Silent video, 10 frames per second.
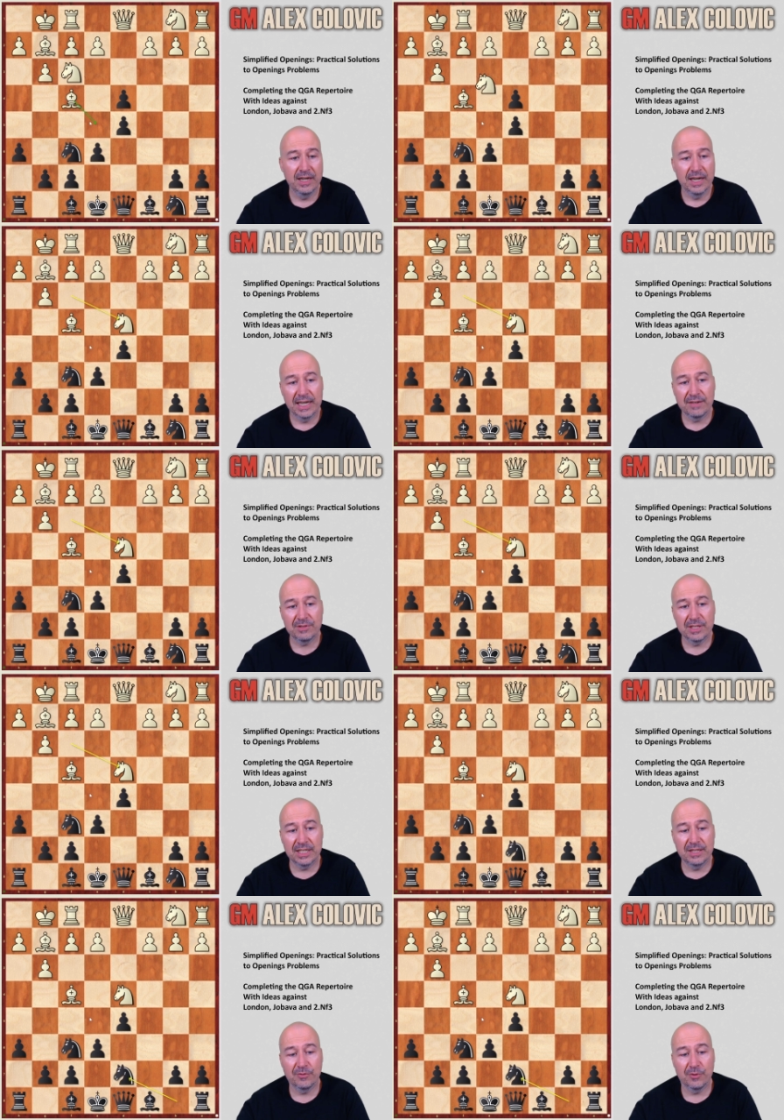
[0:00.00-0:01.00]
and after knight
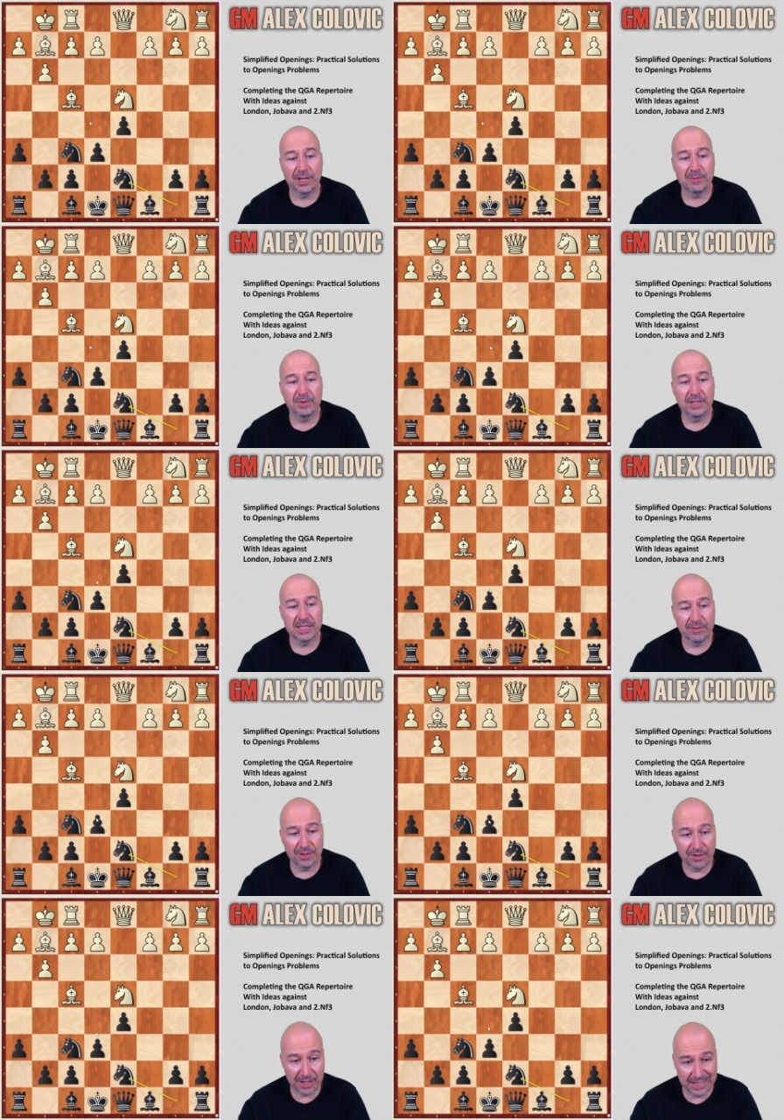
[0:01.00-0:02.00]
d4, knight
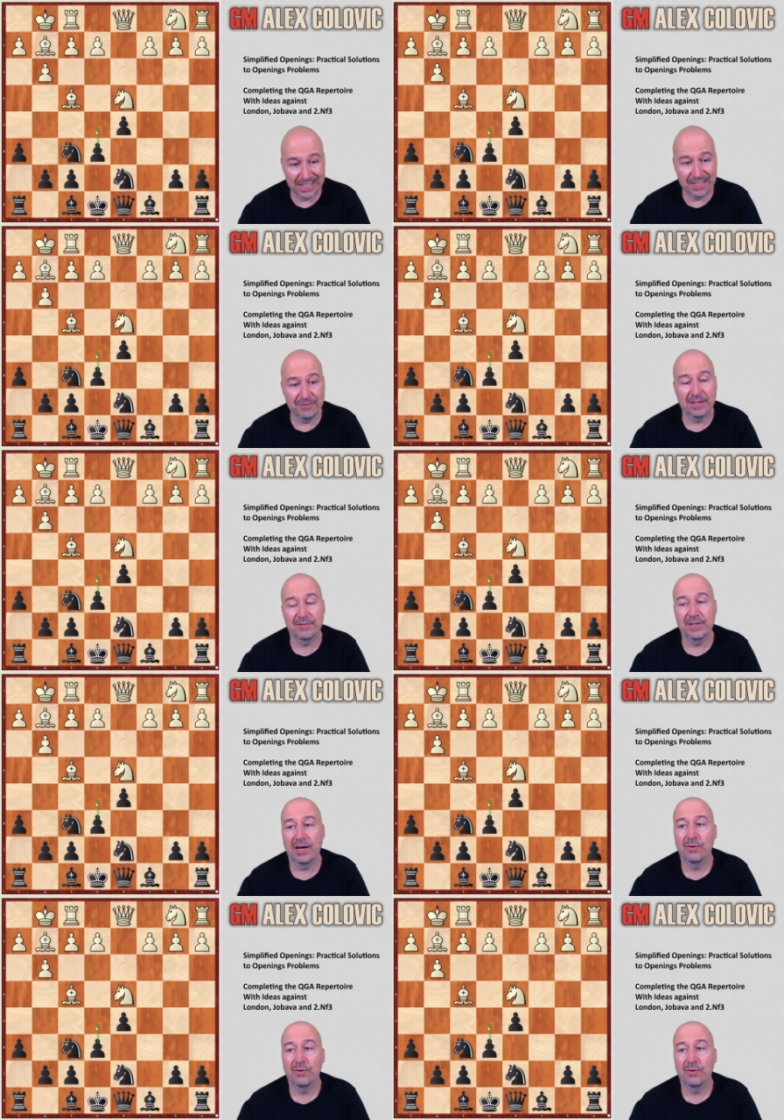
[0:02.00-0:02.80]
bd7, threatening e5 now.